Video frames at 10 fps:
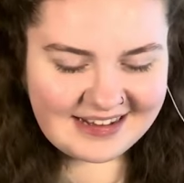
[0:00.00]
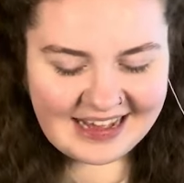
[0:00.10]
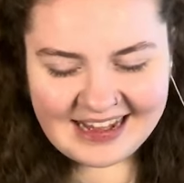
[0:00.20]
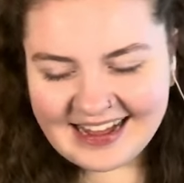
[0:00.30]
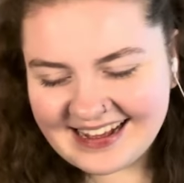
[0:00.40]

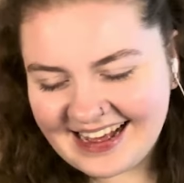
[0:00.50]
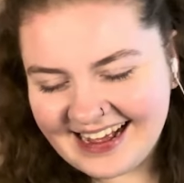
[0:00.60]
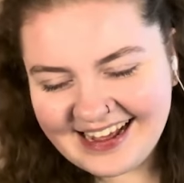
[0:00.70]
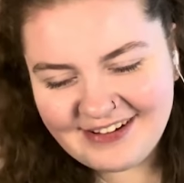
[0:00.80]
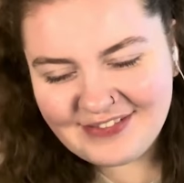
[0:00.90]
I
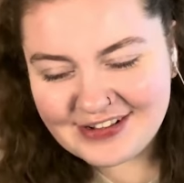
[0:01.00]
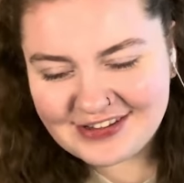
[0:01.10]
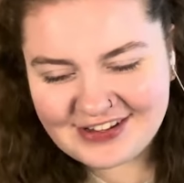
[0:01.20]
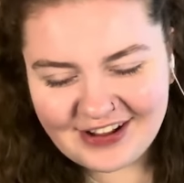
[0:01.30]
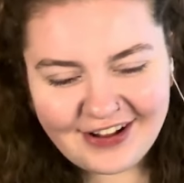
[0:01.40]
can't even
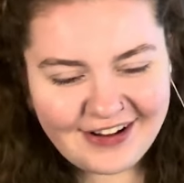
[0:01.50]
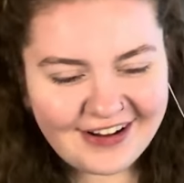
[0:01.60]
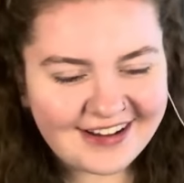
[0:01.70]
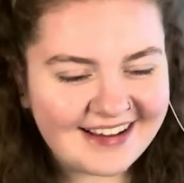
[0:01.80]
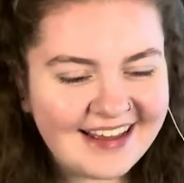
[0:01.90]

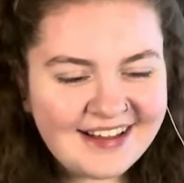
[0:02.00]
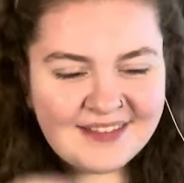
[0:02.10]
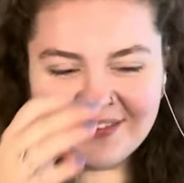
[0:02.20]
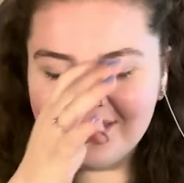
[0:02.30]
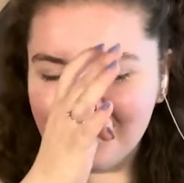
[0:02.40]
talk.
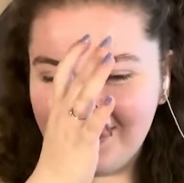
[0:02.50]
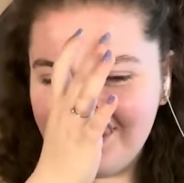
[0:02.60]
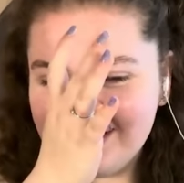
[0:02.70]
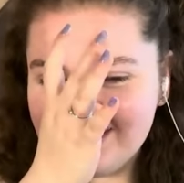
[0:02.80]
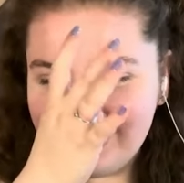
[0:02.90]
what
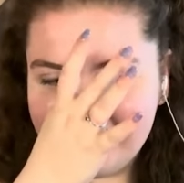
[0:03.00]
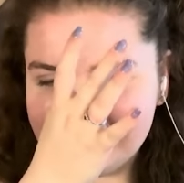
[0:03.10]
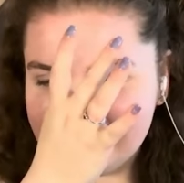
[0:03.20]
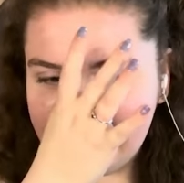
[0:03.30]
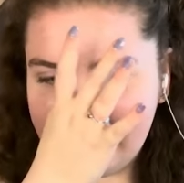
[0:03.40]
am I trying to
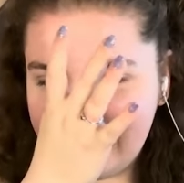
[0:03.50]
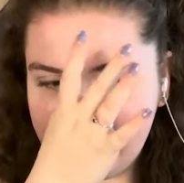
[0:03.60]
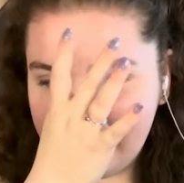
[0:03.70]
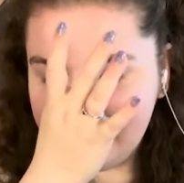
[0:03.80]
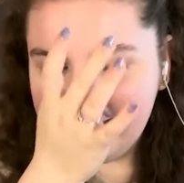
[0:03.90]
say?
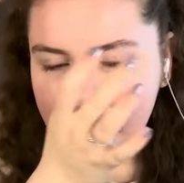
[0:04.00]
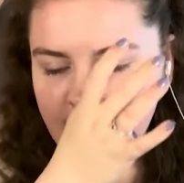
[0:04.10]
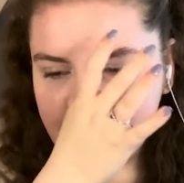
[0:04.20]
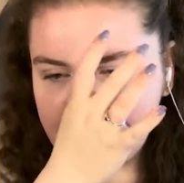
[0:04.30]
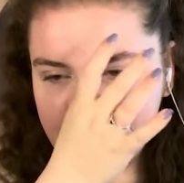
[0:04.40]

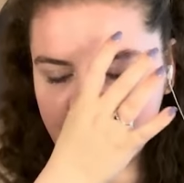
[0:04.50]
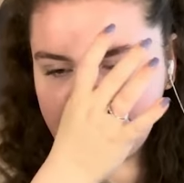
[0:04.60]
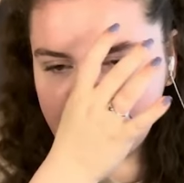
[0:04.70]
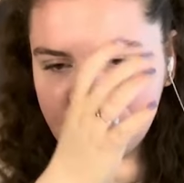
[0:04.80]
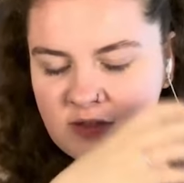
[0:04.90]

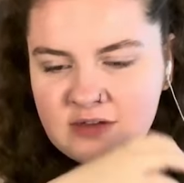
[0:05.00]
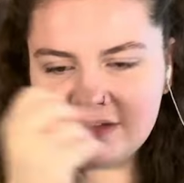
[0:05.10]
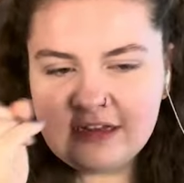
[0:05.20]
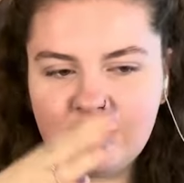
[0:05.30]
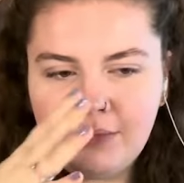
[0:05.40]
You can
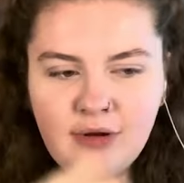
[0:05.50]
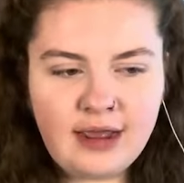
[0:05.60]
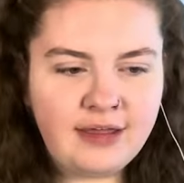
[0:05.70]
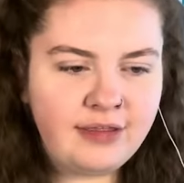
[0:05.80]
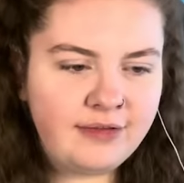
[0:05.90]
see the
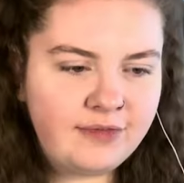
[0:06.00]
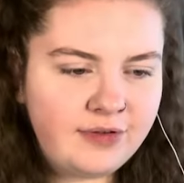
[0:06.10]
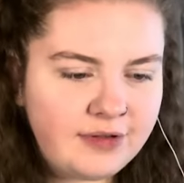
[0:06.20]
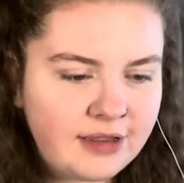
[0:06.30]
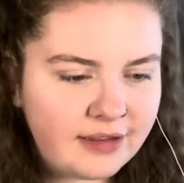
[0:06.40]
breath. Wait,